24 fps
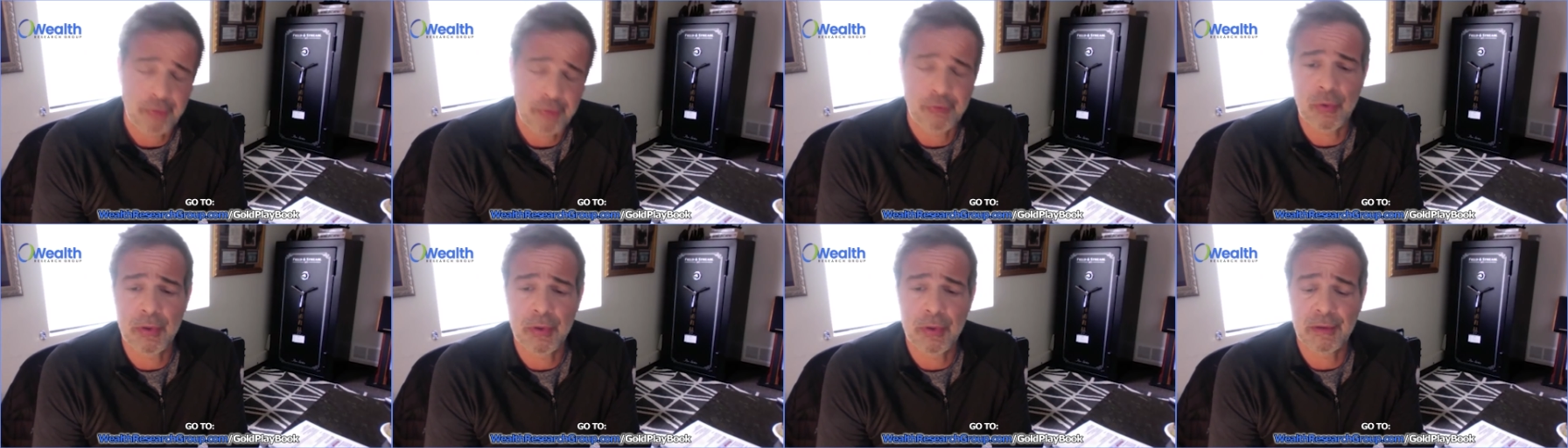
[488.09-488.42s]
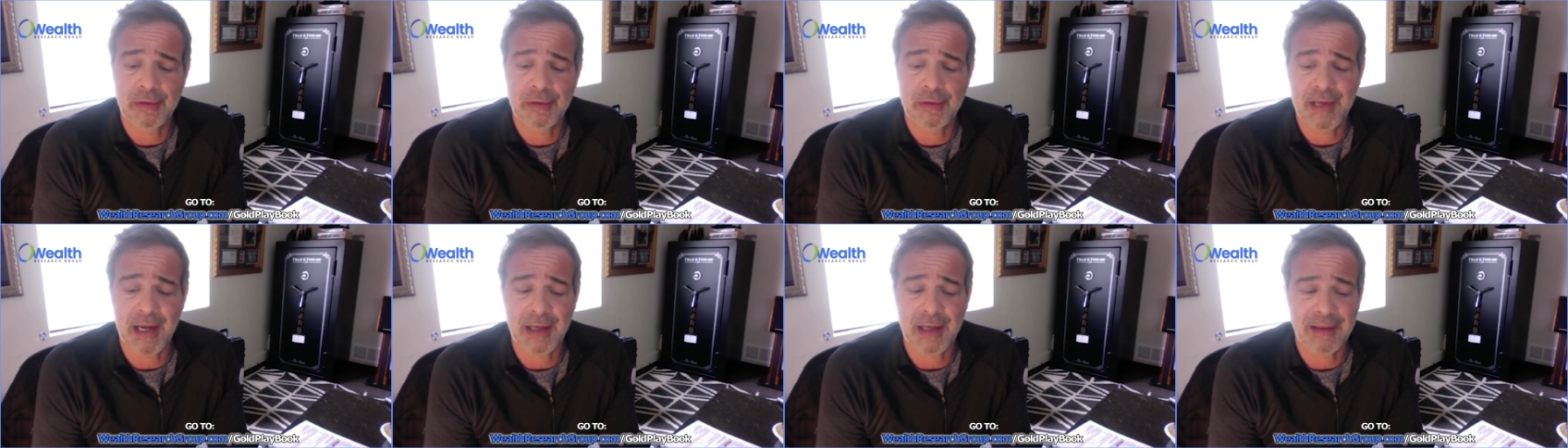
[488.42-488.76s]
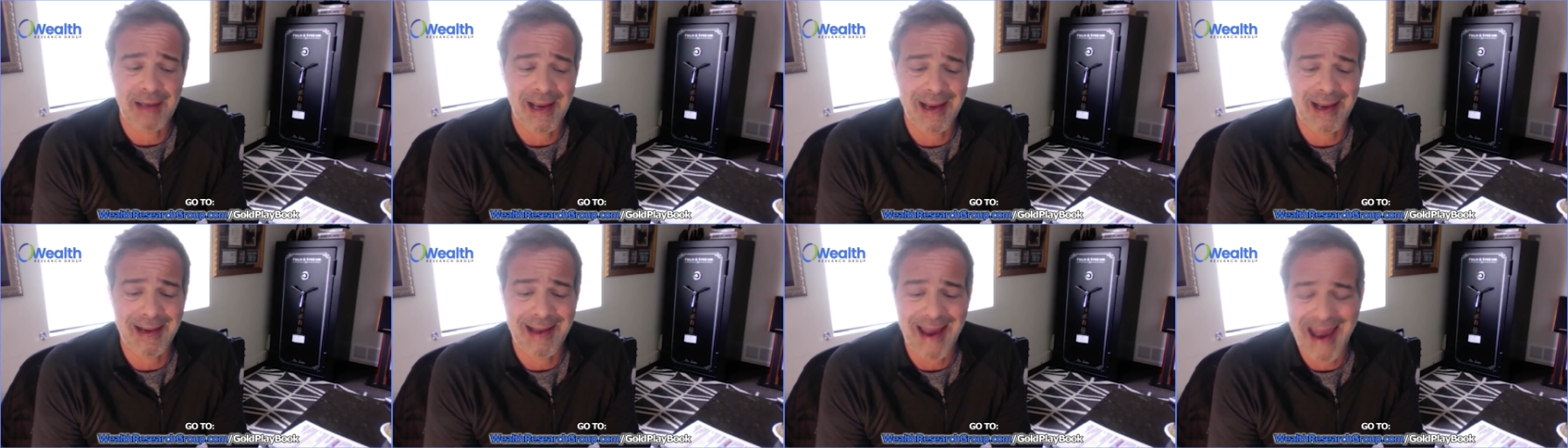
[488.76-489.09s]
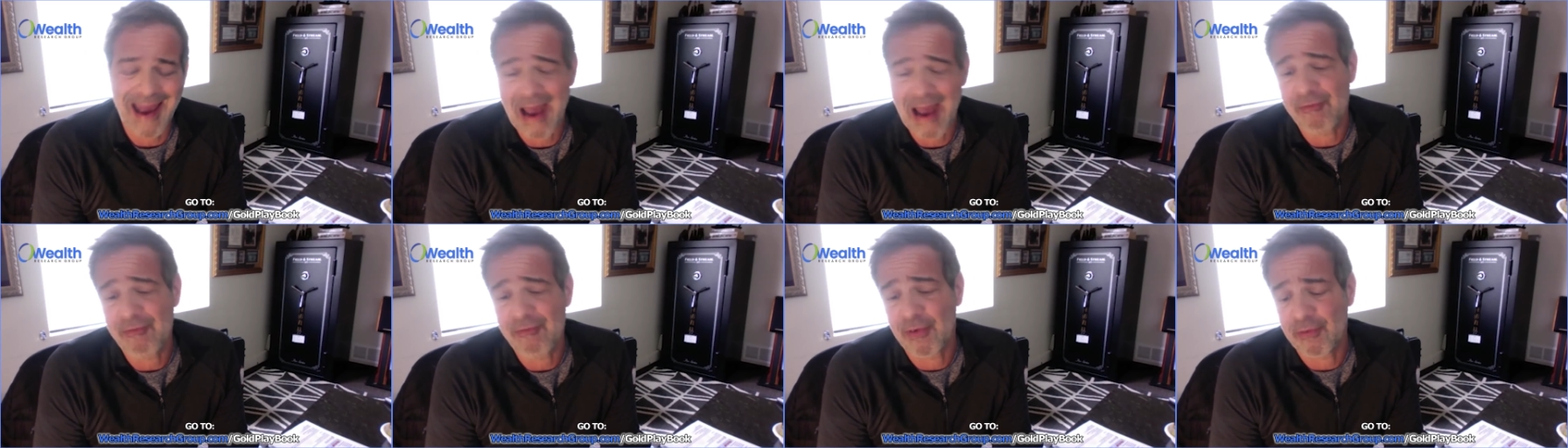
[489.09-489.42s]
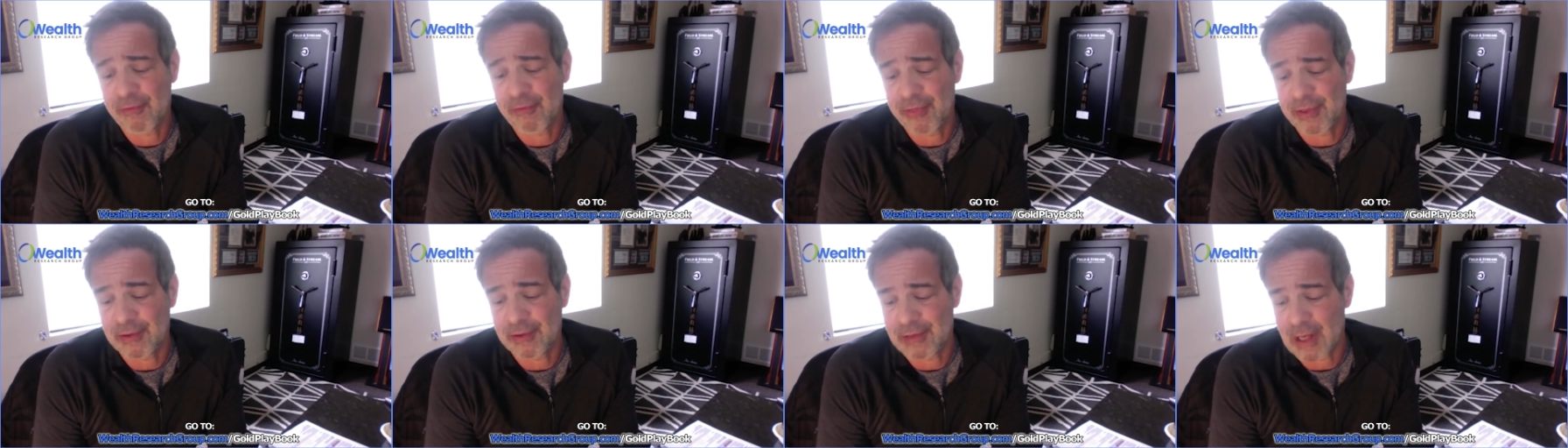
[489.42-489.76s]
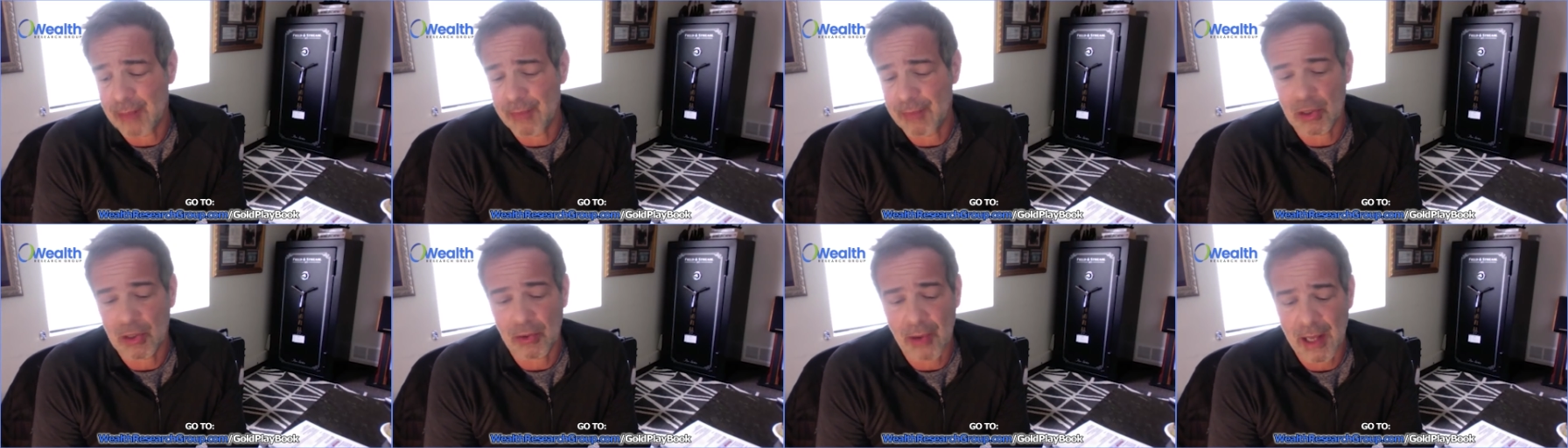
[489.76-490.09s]
is student debt, and half
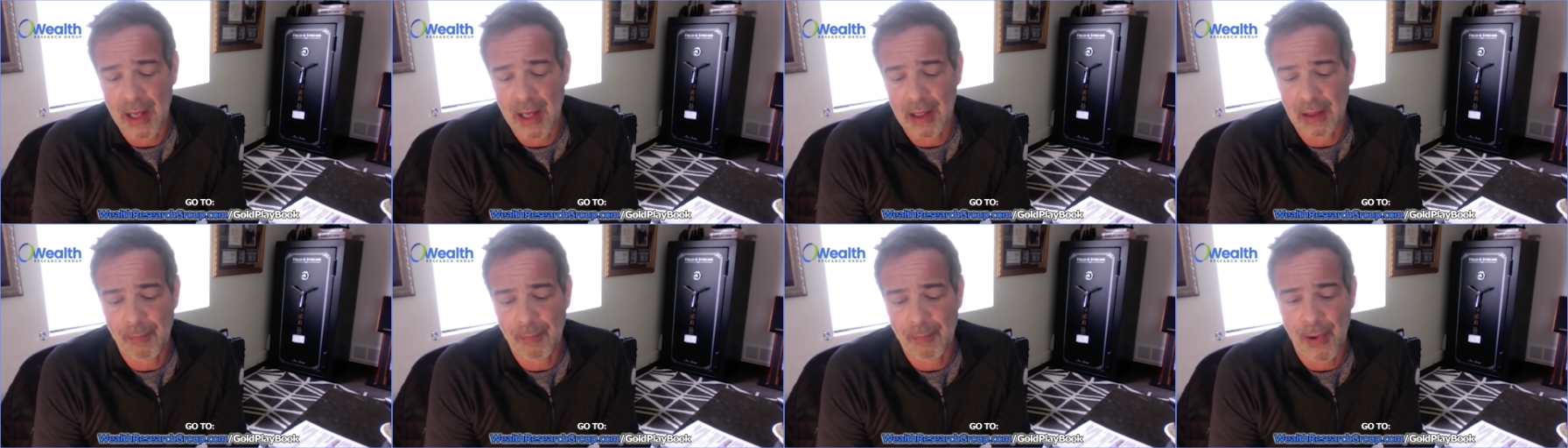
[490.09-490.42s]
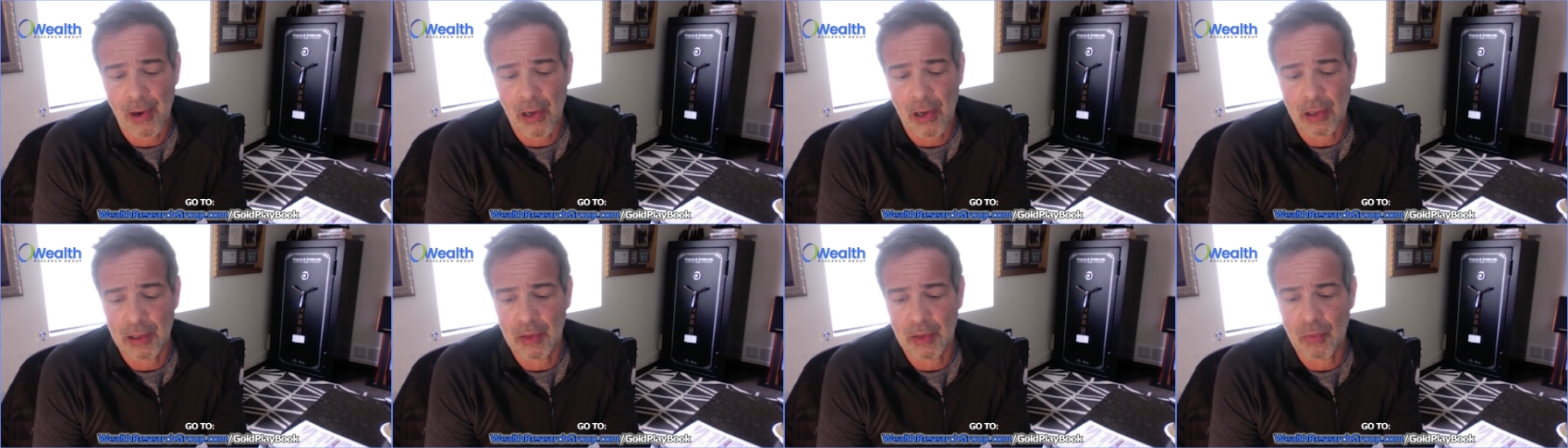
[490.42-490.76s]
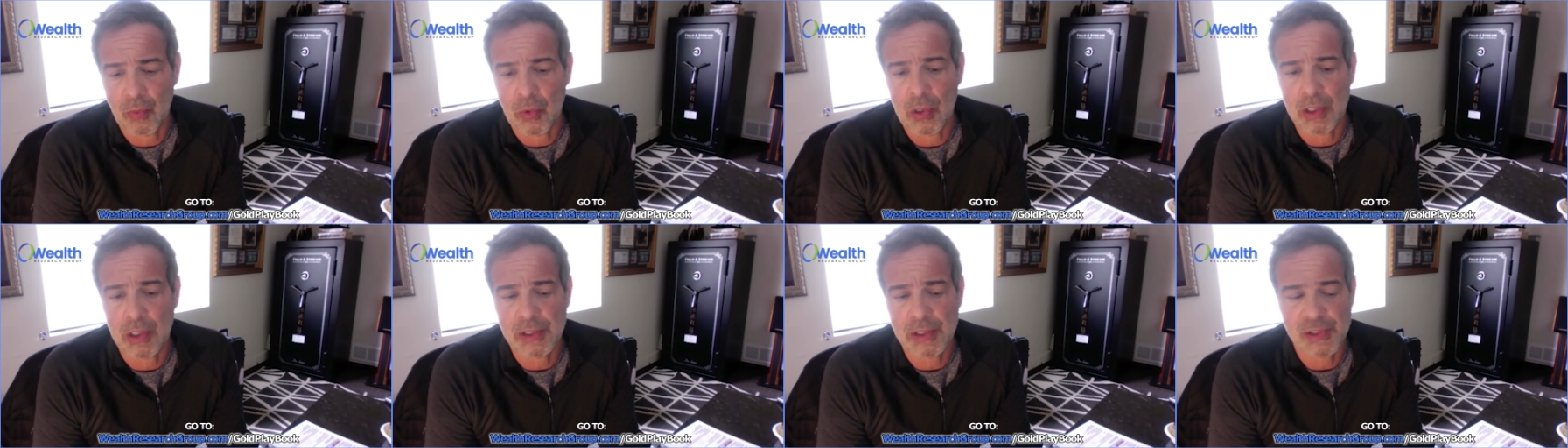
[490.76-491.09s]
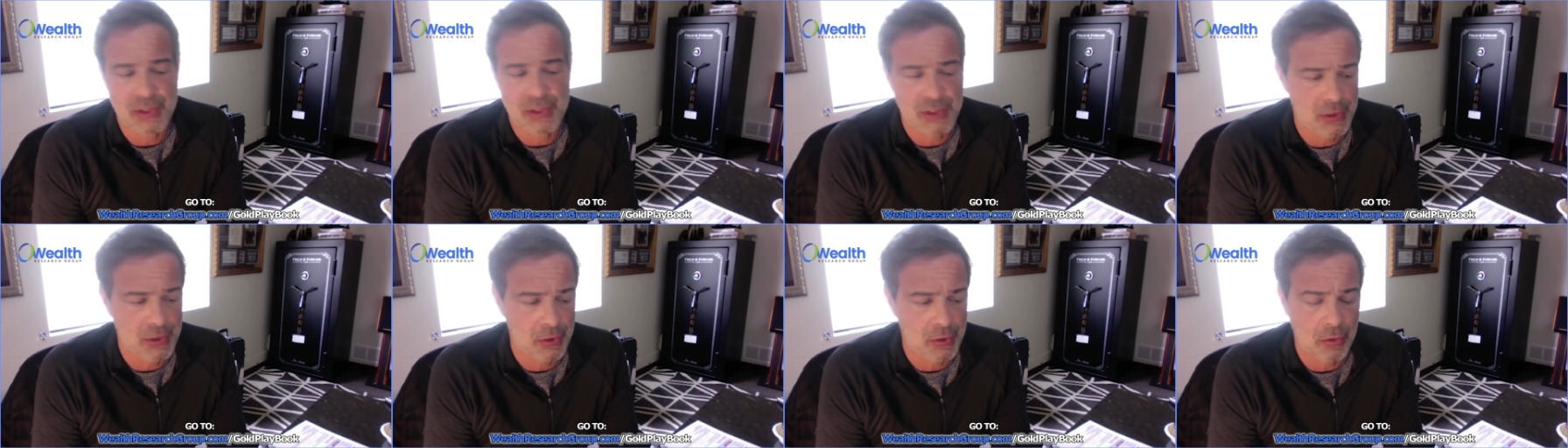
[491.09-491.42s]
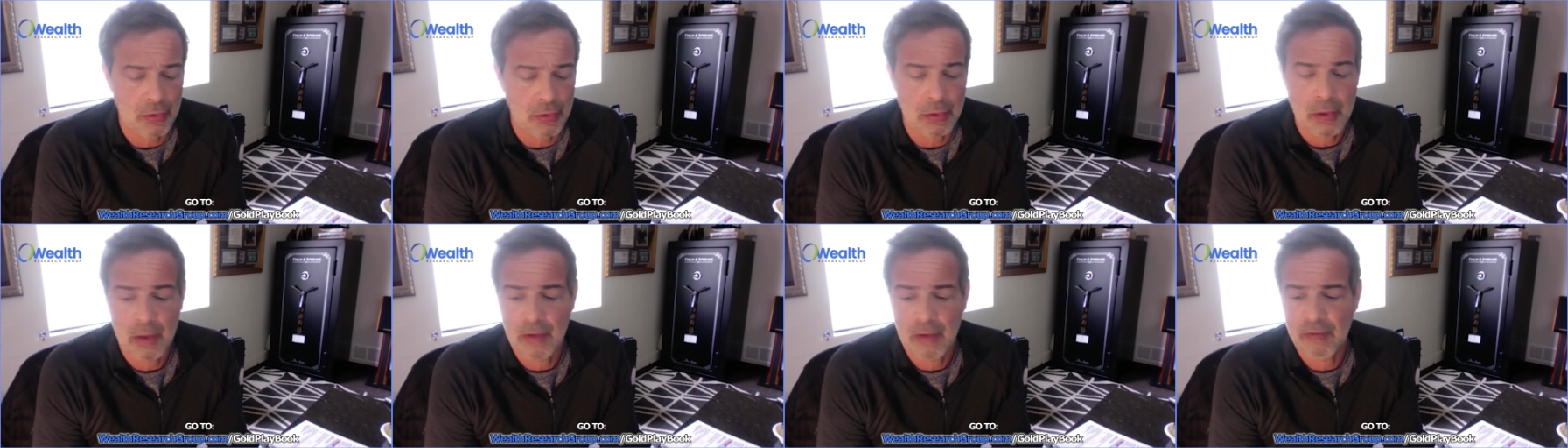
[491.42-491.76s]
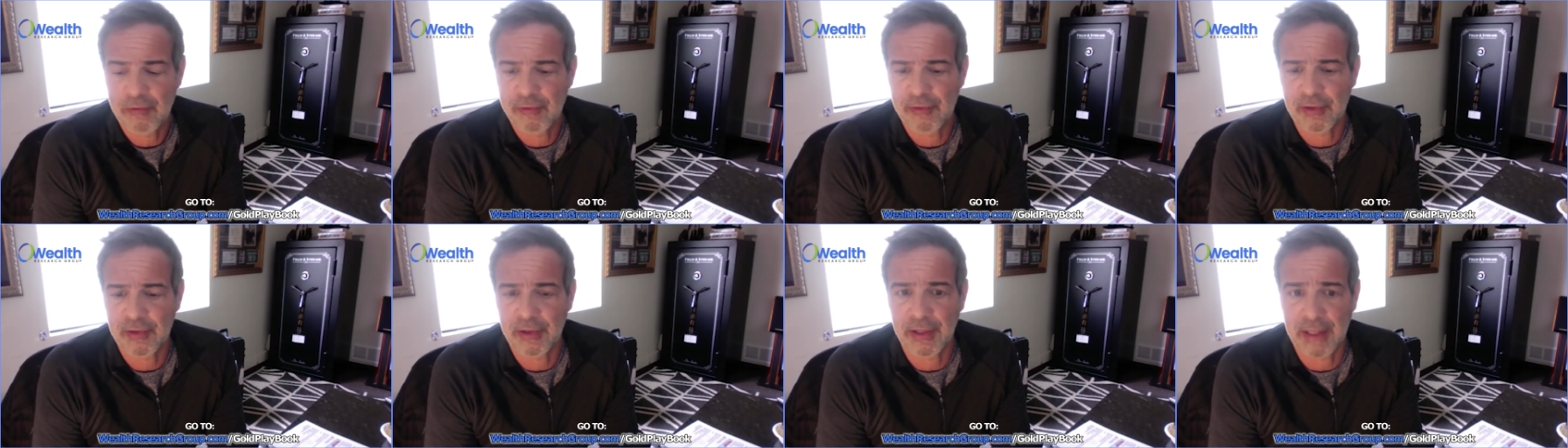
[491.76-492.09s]
of the Democratic Party wants
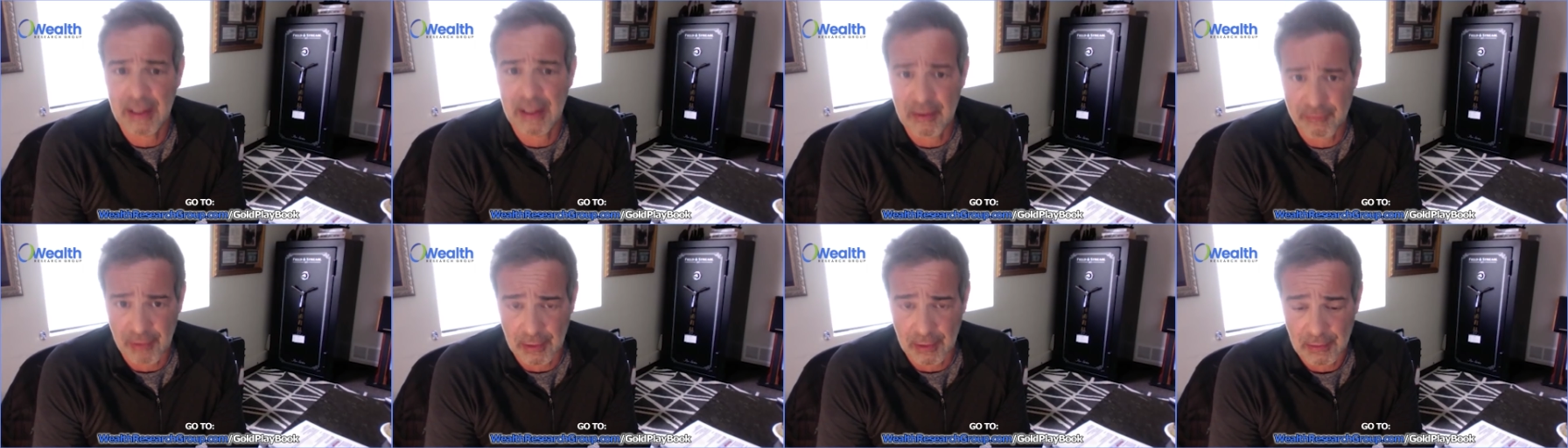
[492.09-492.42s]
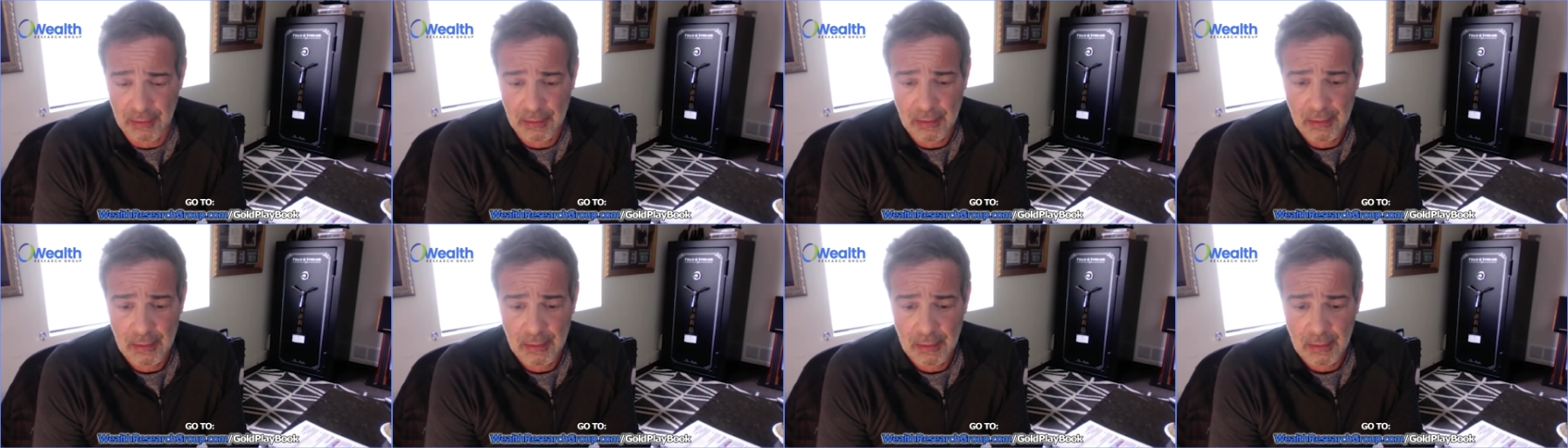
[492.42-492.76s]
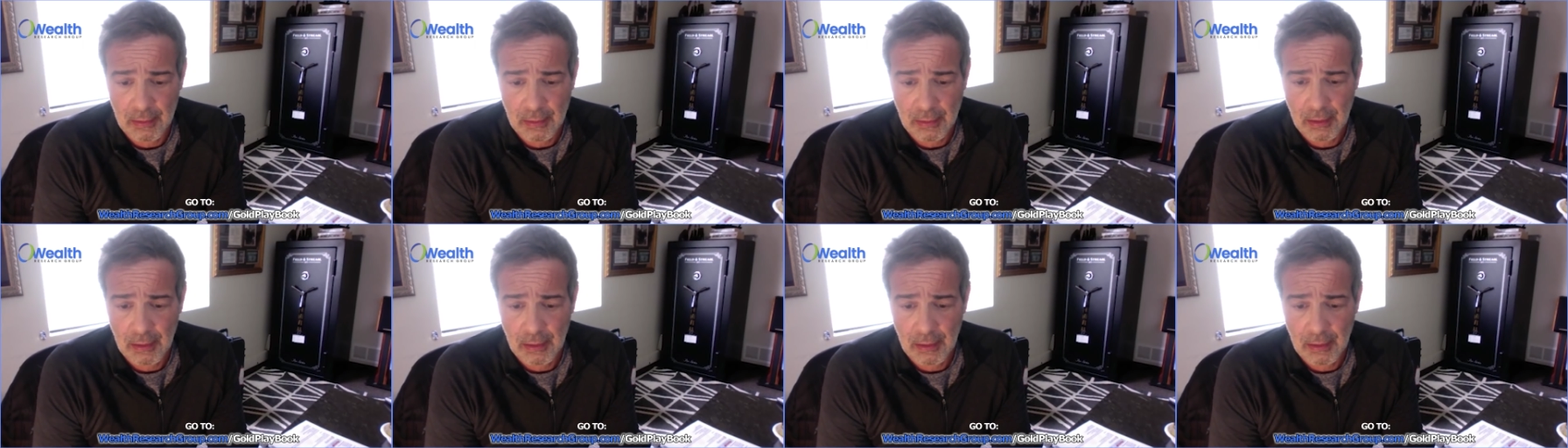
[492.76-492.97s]
to forgive it.